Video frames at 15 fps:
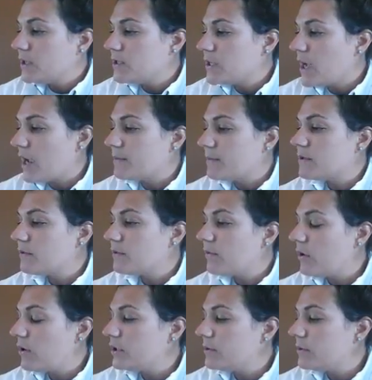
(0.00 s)
times the
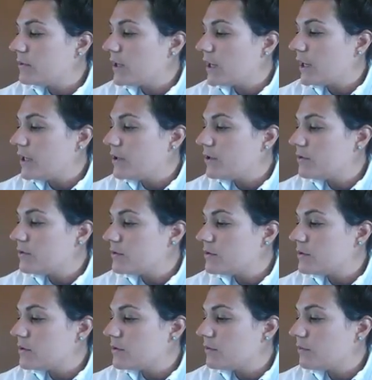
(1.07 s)
volume that I
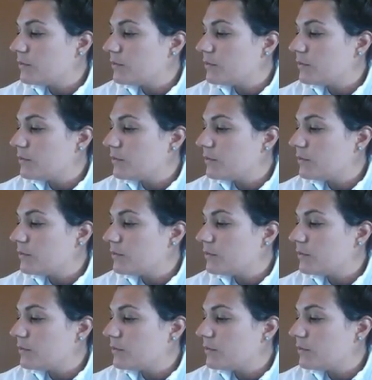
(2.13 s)
used,